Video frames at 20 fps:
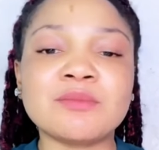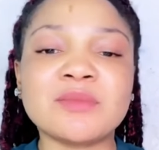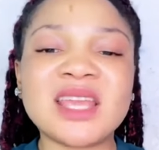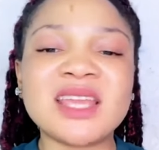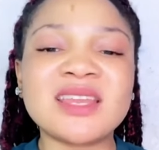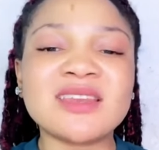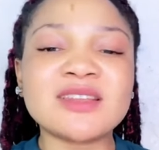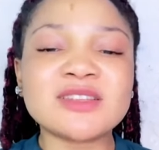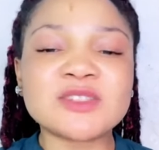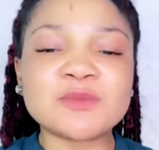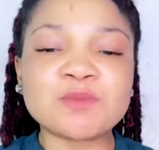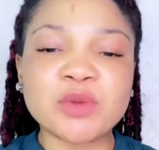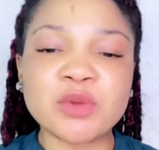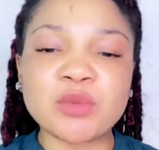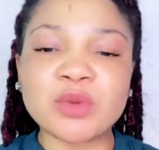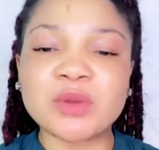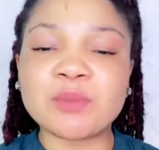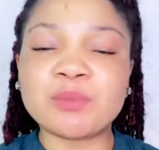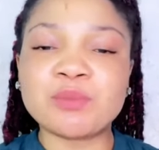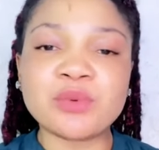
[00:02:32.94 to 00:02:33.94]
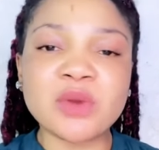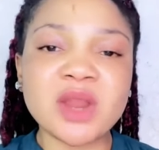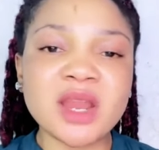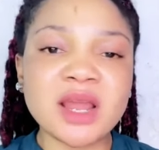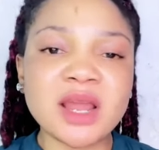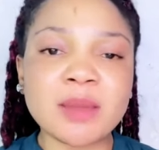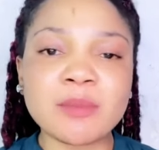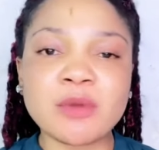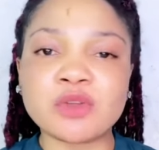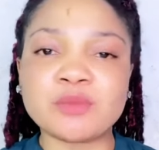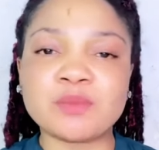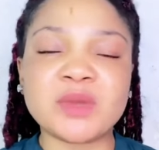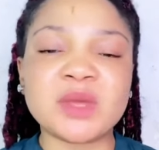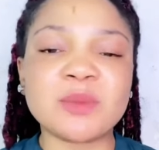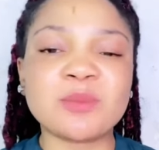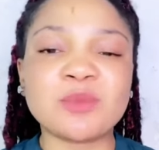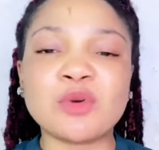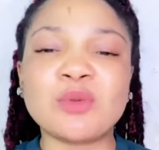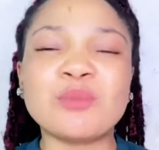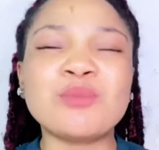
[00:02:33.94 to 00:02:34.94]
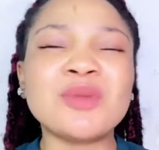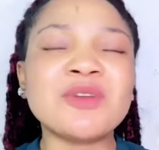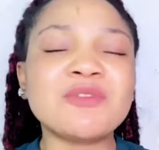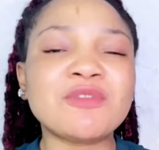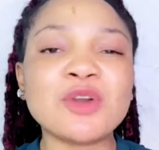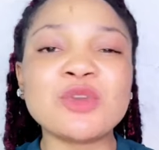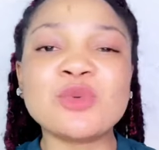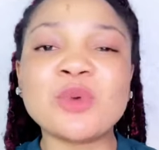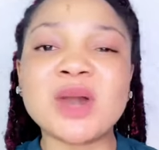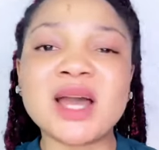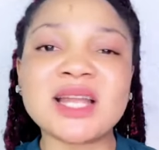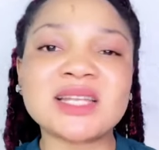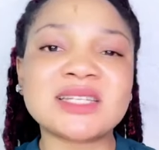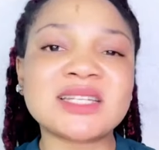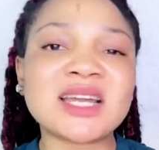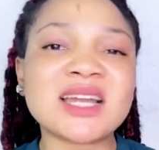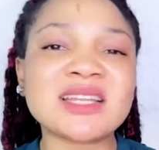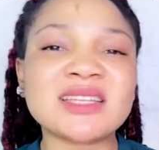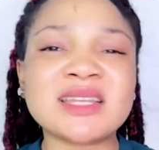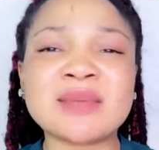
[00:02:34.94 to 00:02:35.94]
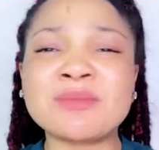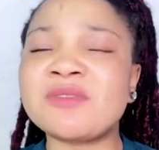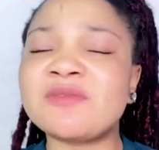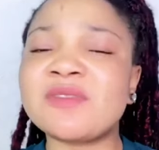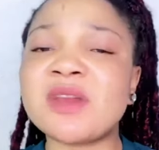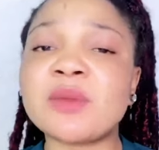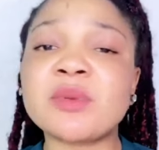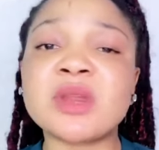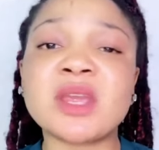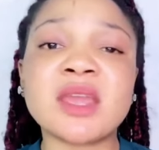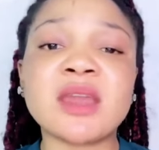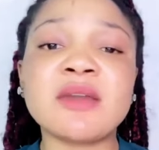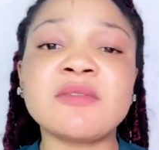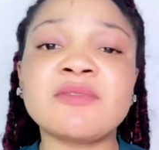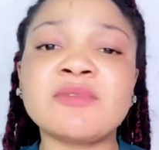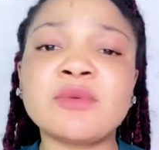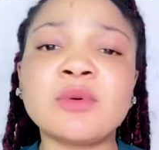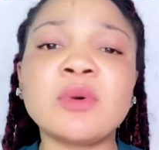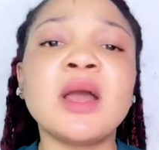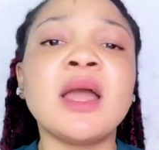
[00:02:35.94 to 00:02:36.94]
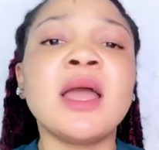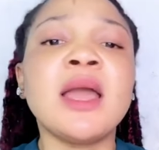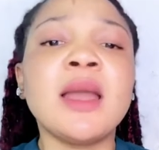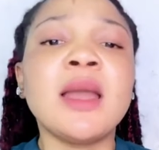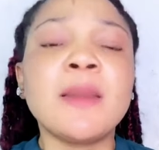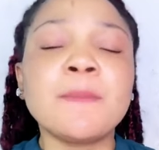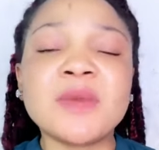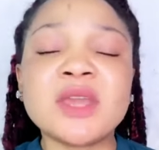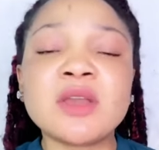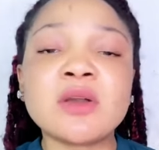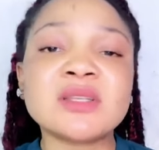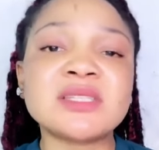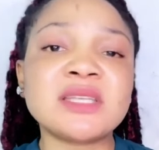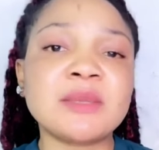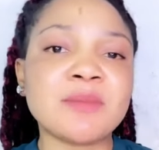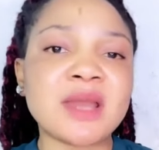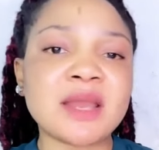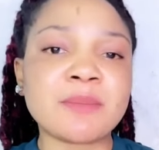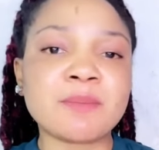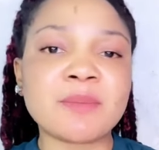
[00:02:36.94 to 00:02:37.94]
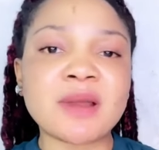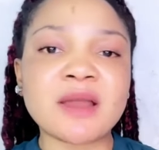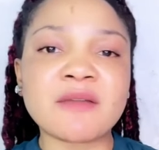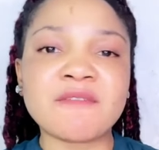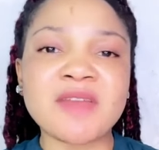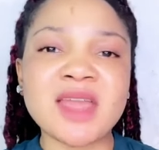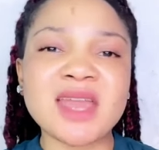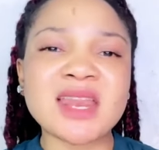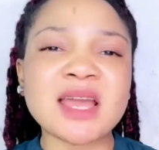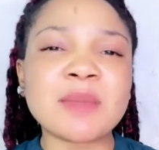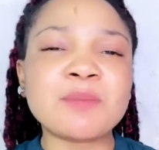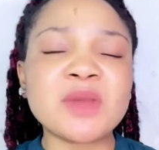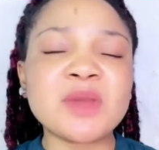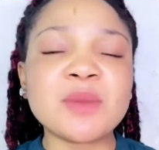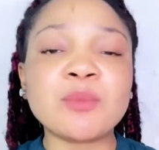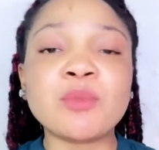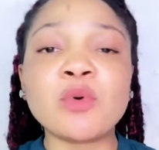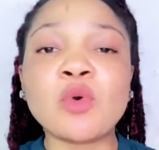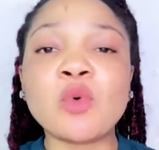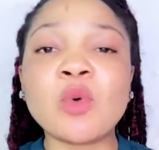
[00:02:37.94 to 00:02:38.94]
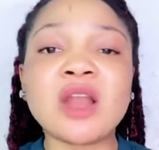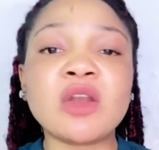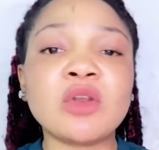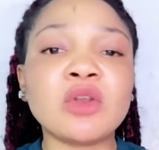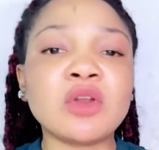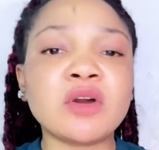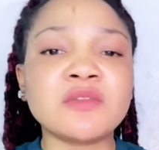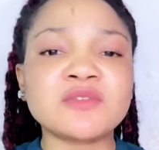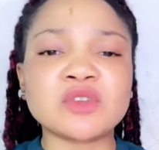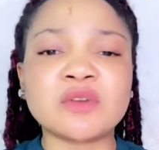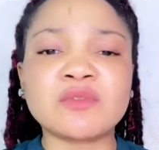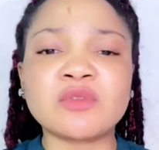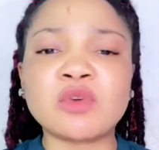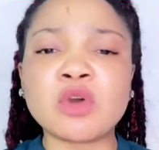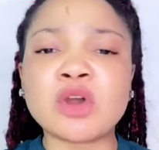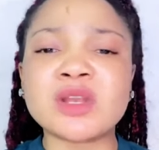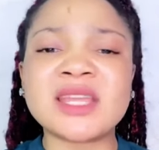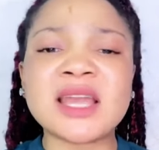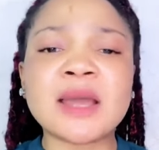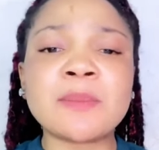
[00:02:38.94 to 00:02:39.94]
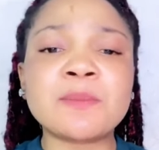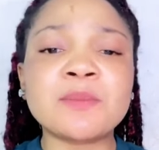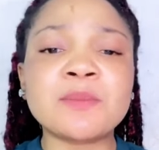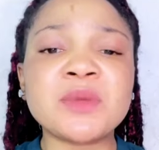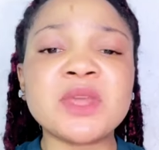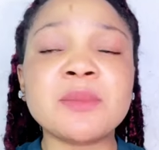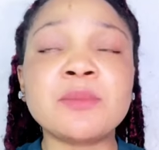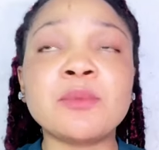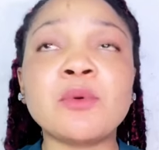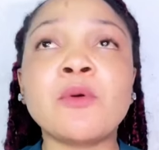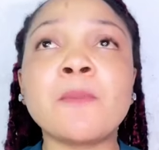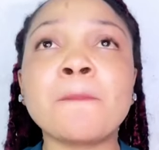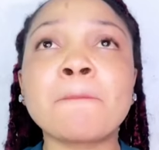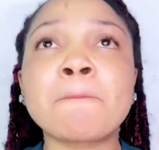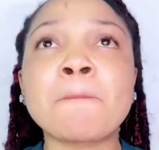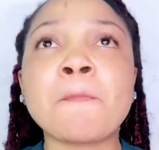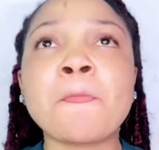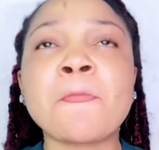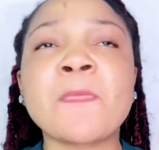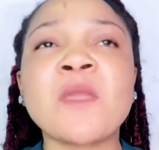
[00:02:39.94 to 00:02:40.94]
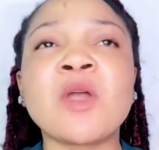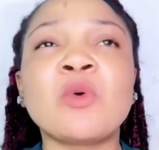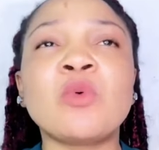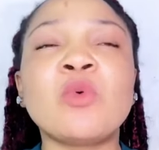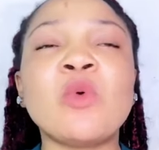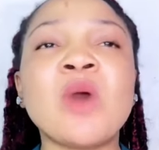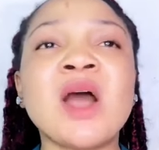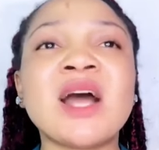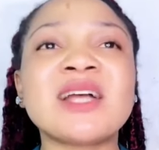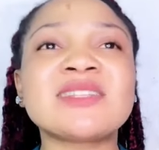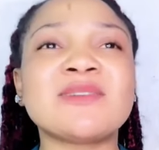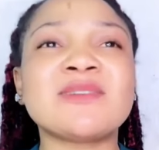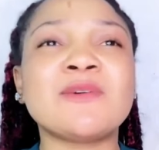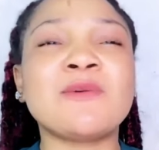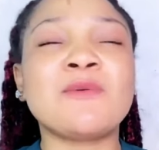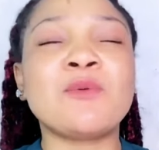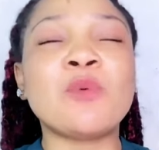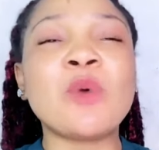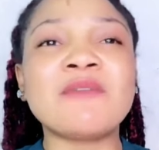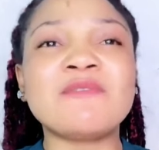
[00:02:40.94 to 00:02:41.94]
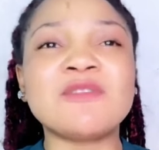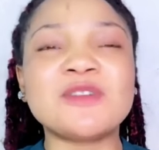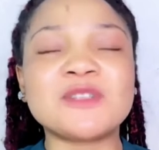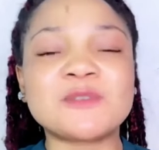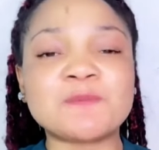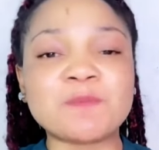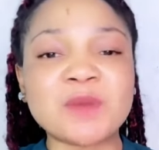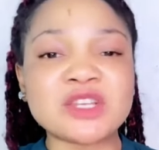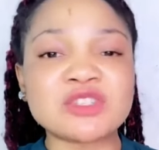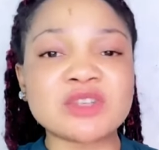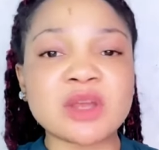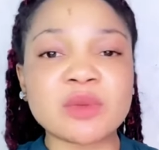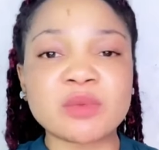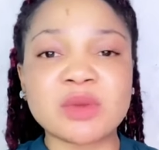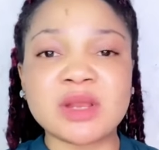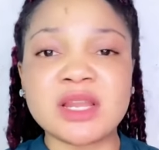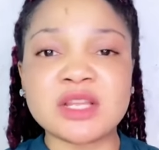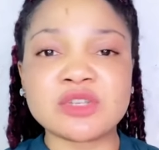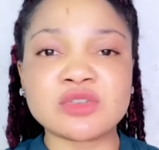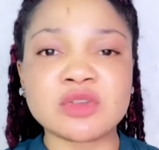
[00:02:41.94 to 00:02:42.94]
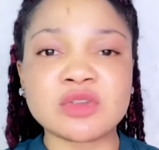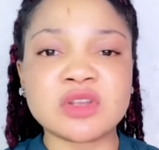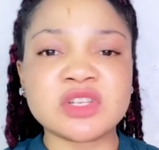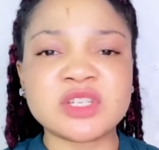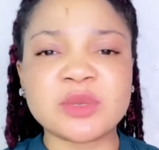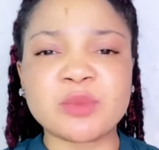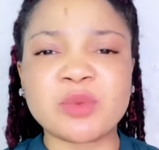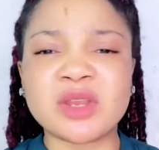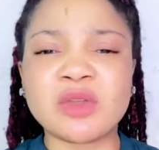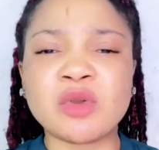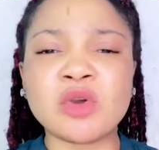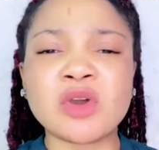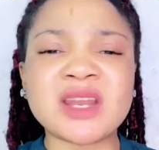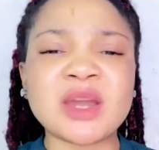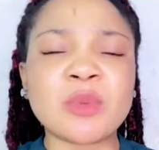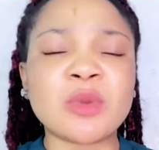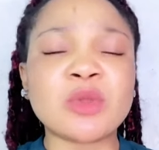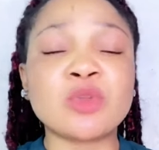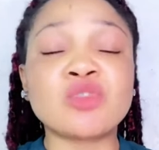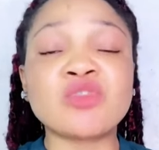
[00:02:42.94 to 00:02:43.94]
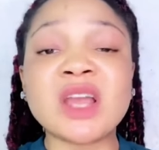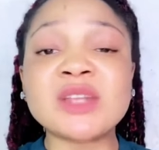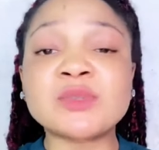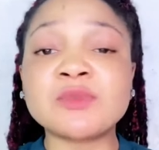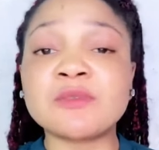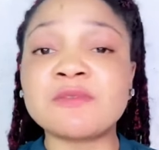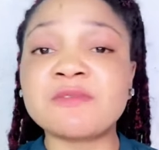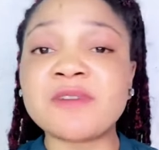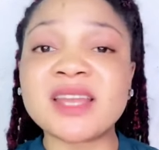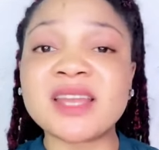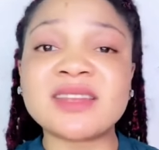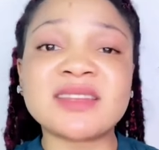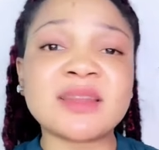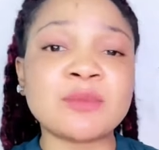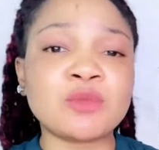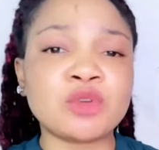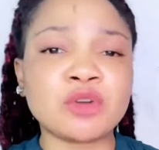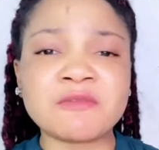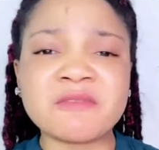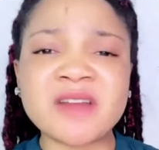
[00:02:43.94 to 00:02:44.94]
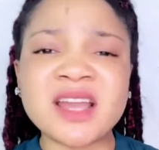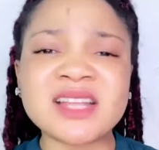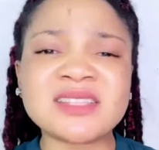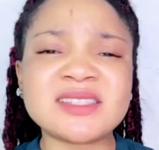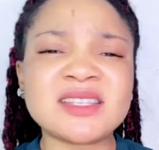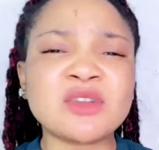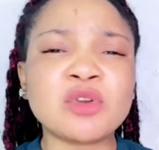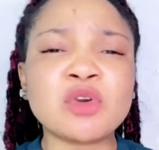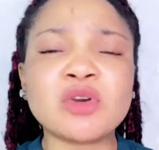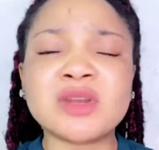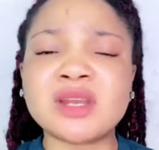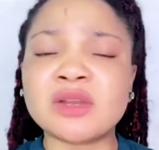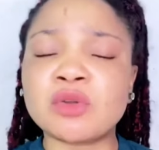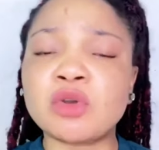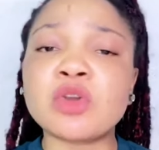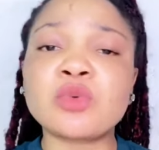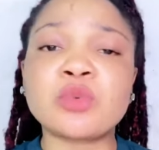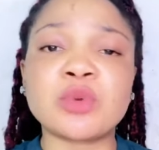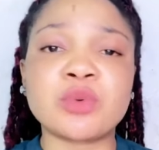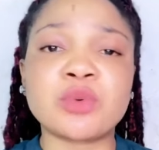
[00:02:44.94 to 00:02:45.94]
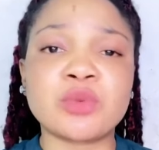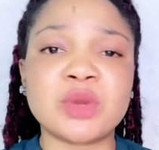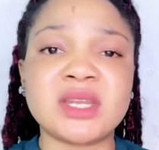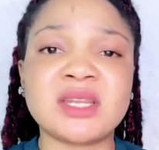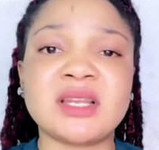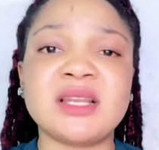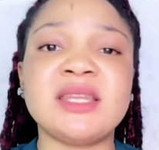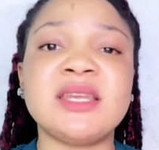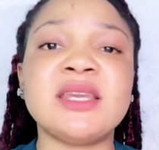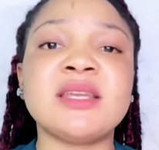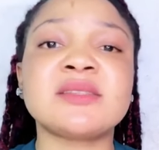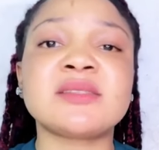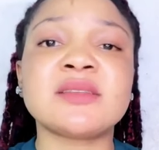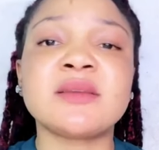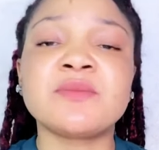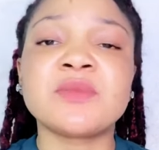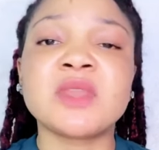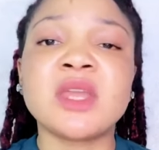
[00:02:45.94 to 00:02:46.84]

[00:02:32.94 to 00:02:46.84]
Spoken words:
in the spirit. Pray about people before you attack them. Be very careful, because it might backfire. There are people who are loved of God. There are people who have a special relationship with God, and when you try to fight them, you're fighting God, and God will retaliate.